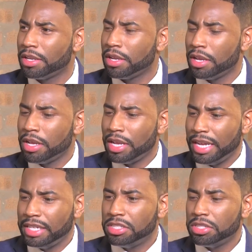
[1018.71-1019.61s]

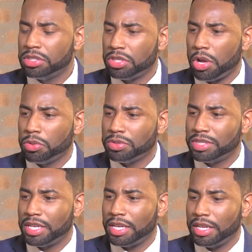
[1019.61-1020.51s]
It just
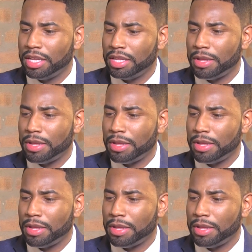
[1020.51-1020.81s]
shows the